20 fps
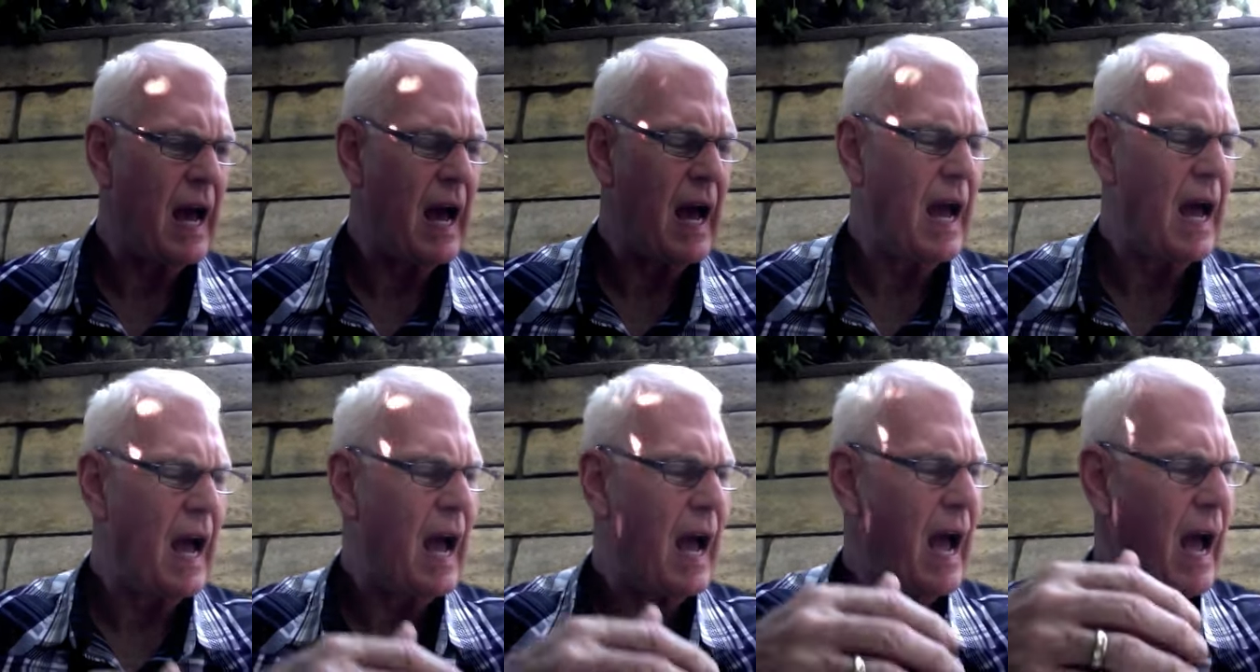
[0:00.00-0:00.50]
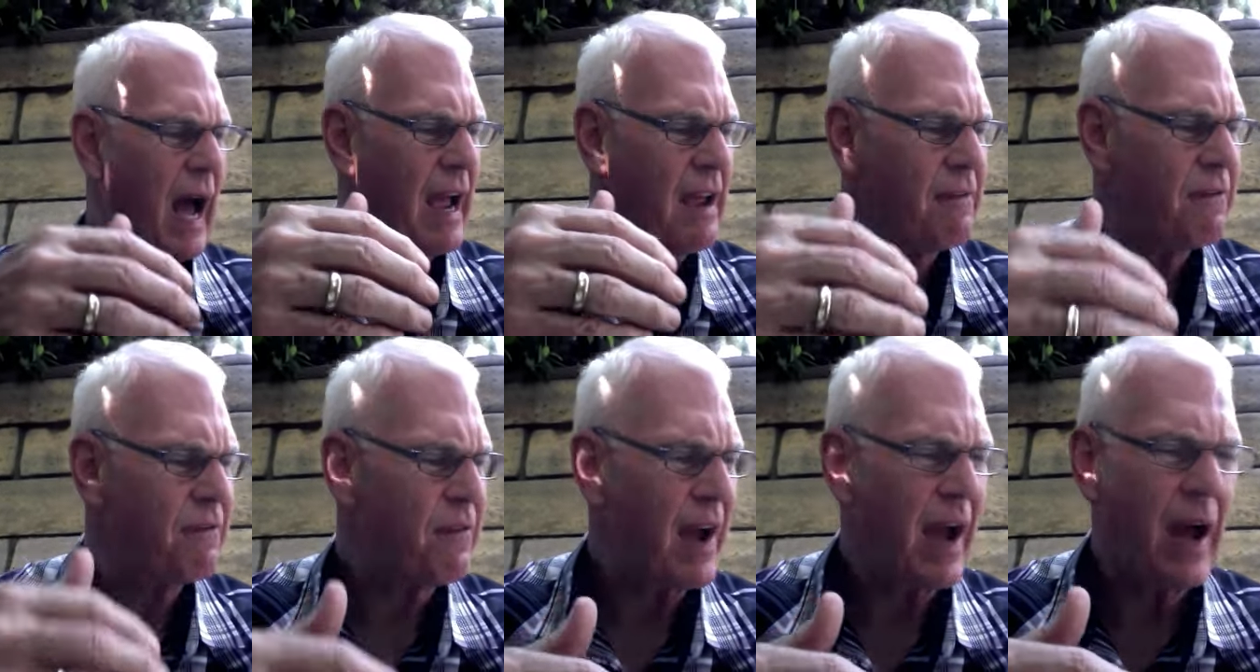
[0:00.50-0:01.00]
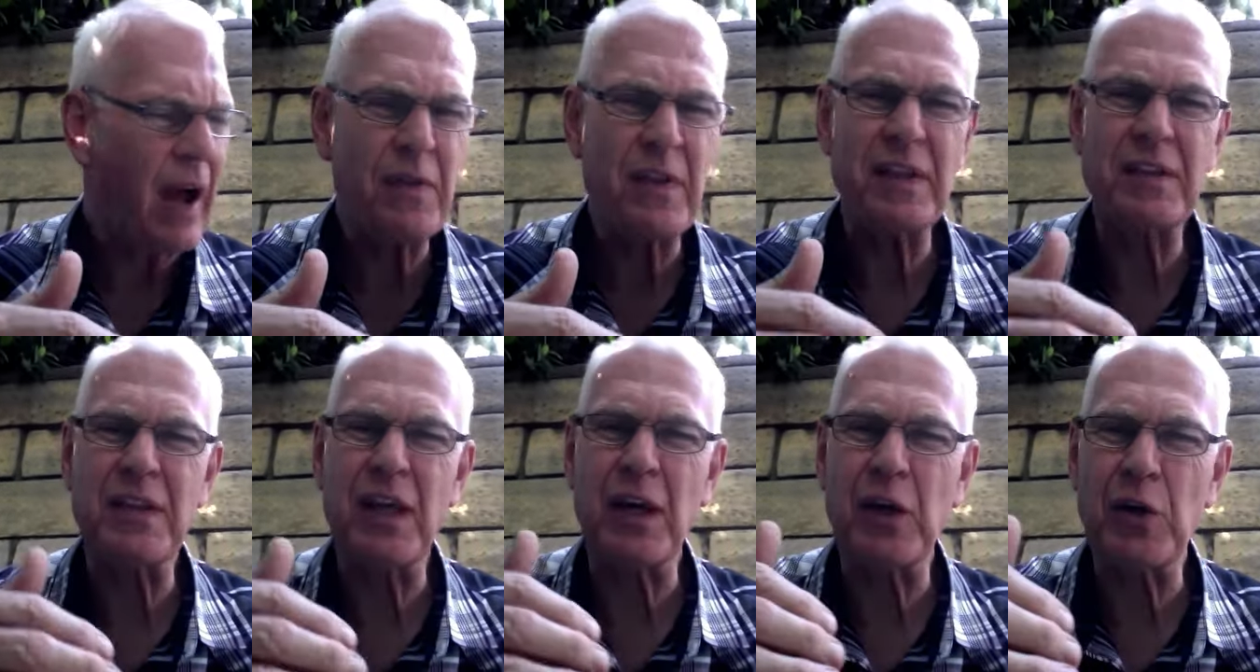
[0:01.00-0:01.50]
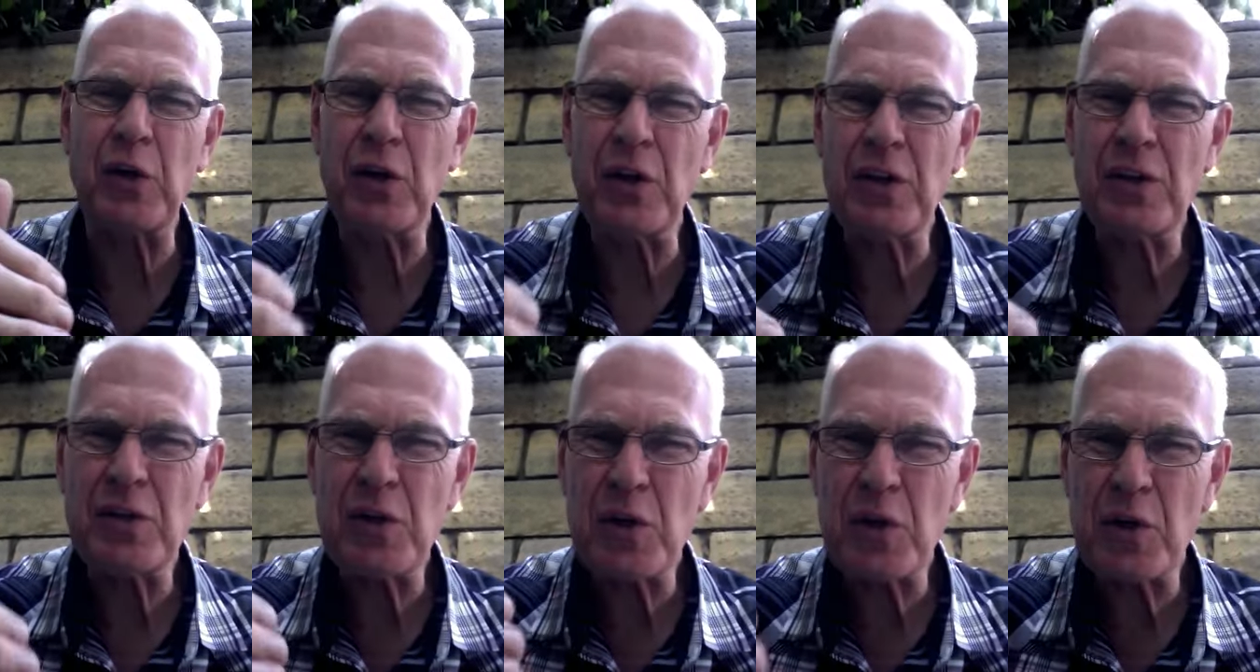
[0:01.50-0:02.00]
I found that the
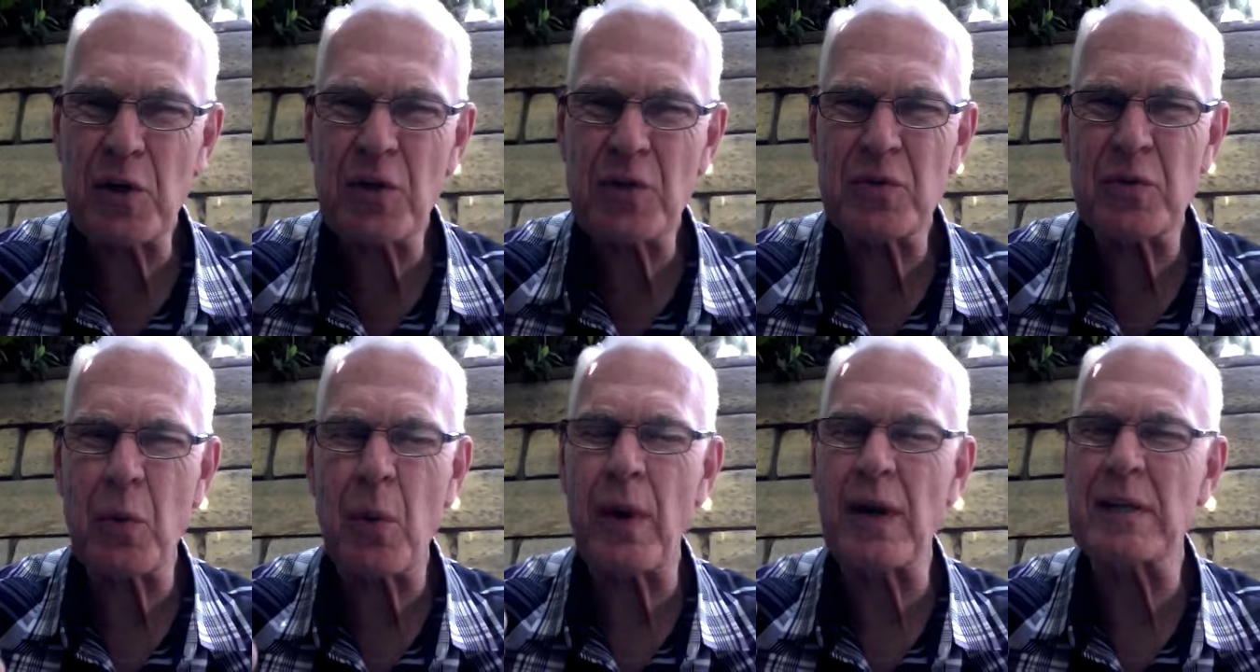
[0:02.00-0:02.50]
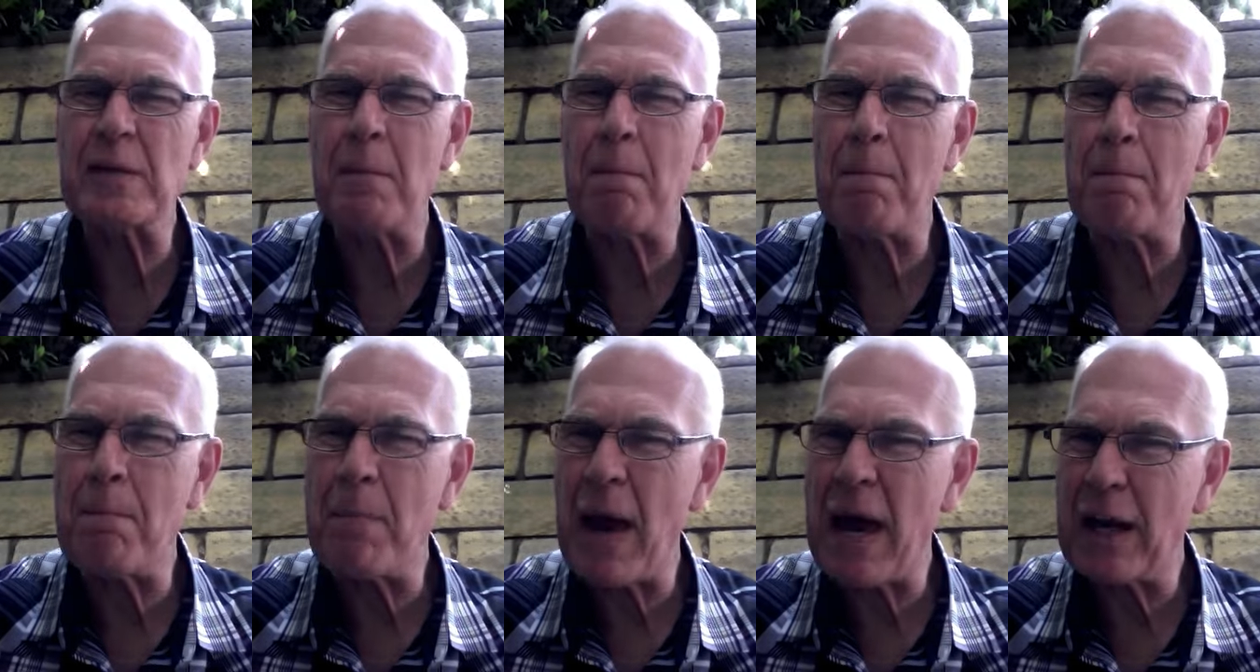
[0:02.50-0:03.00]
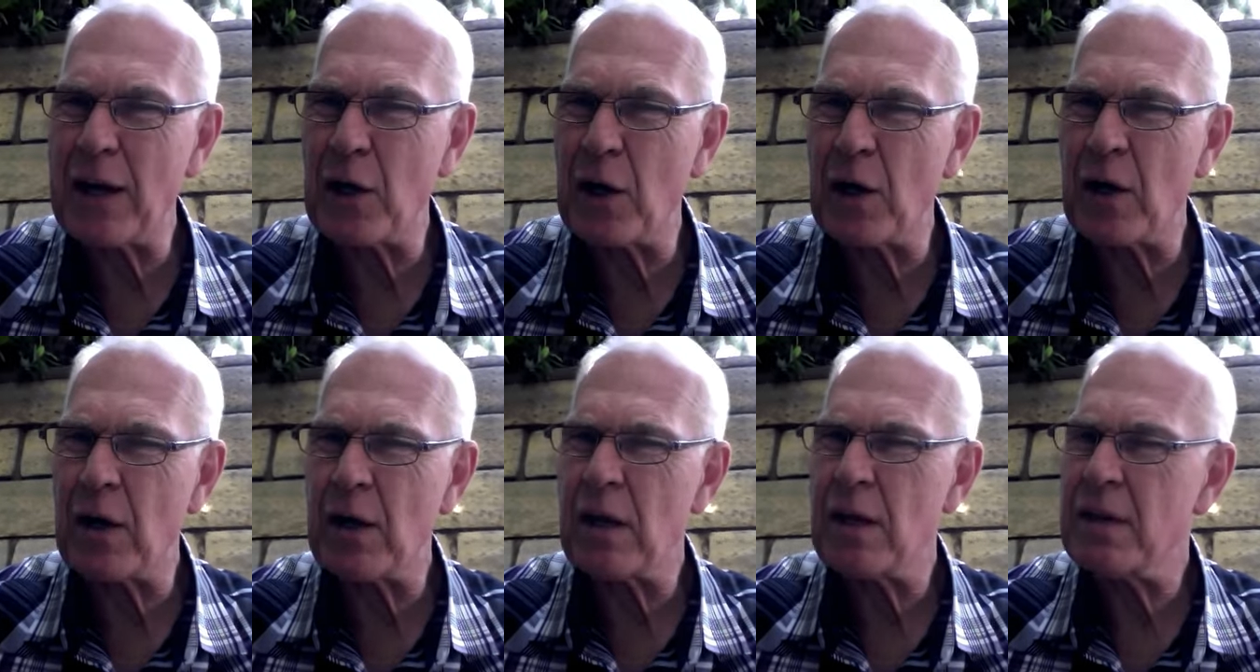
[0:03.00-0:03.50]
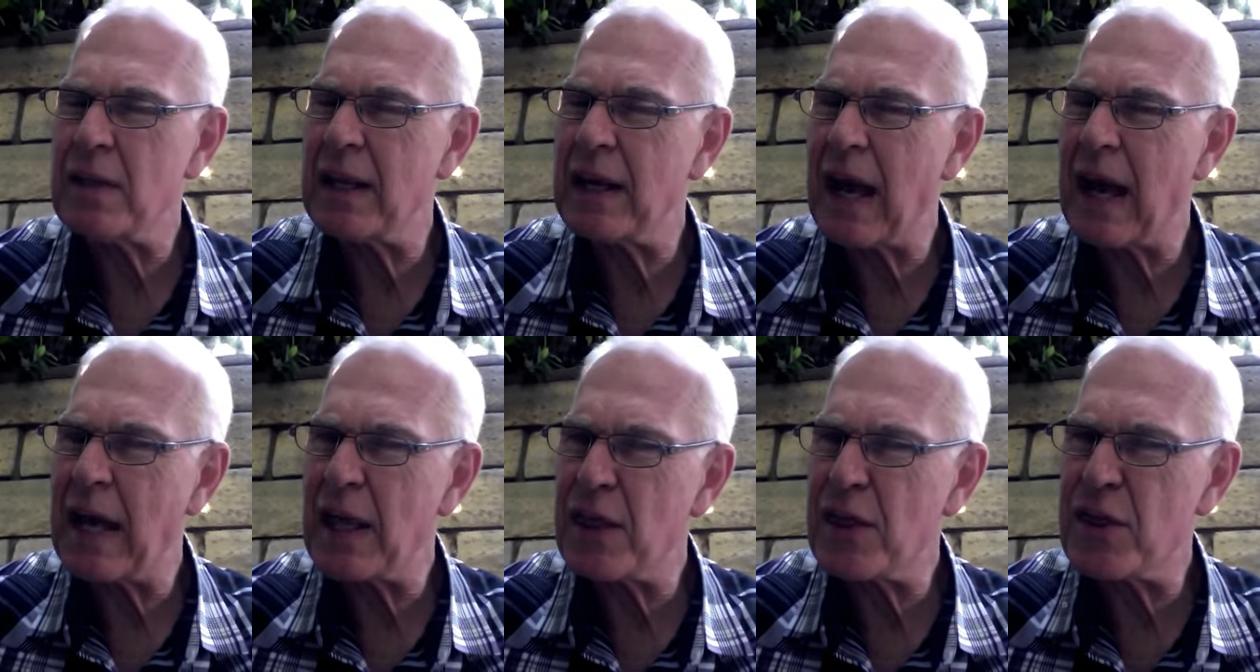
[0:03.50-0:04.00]
good news was better than
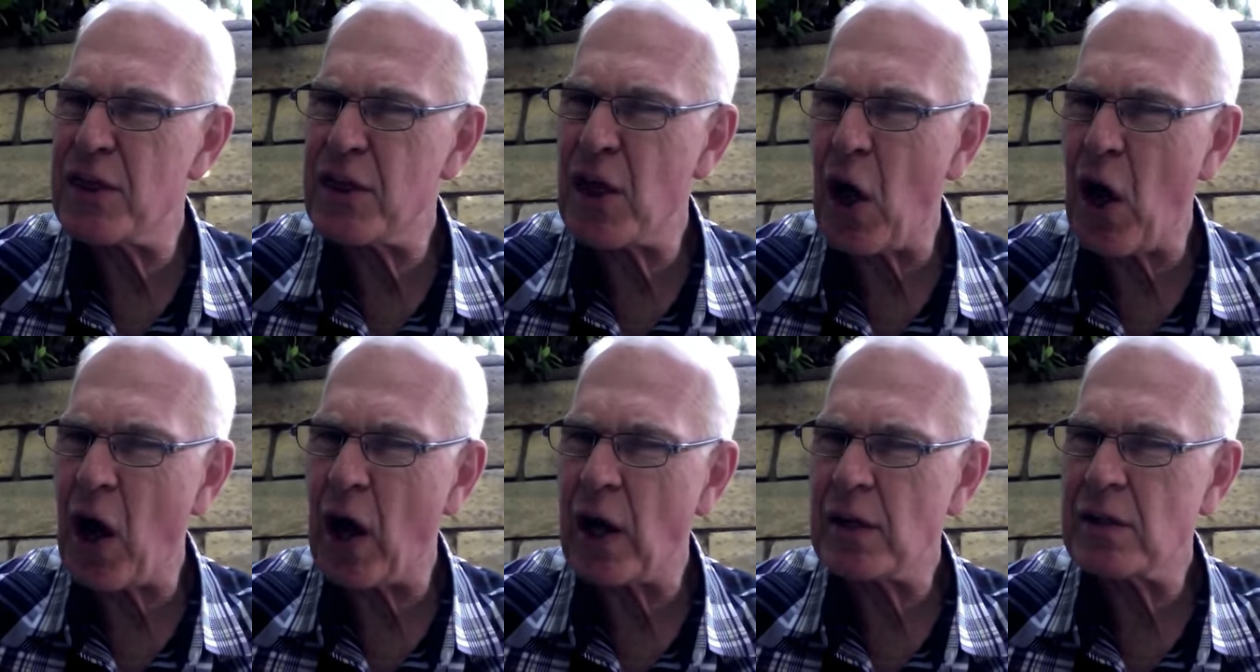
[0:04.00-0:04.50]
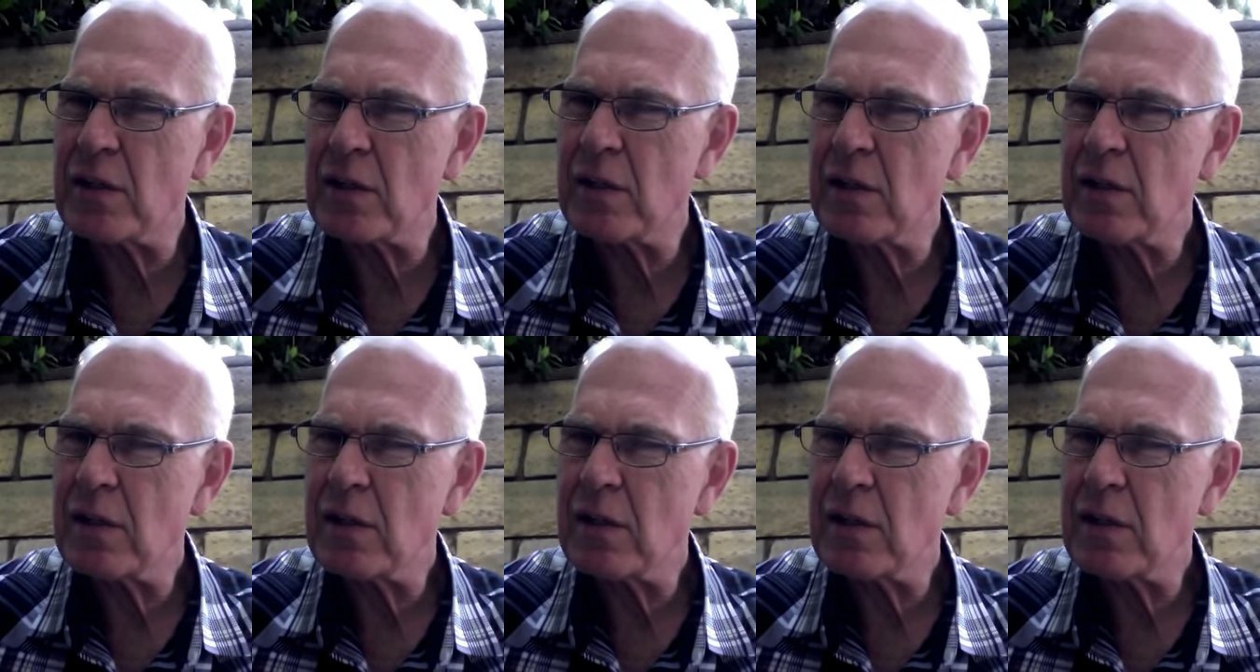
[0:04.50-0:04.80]
I thought.